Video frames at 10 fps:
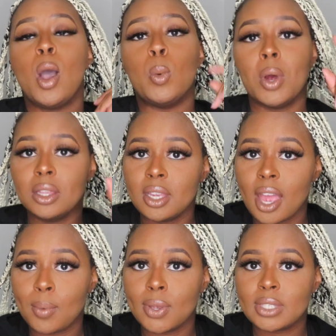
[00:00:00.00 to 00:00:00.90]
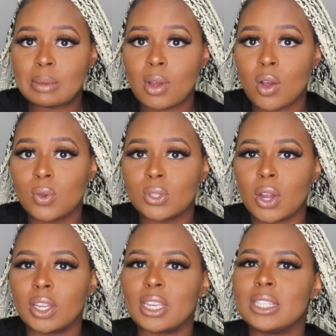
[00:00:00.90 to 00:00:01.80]
One thing I will say about
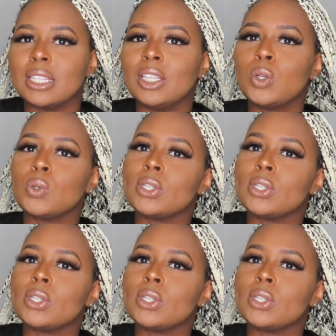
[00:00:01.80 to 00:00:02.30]
Ozark is a little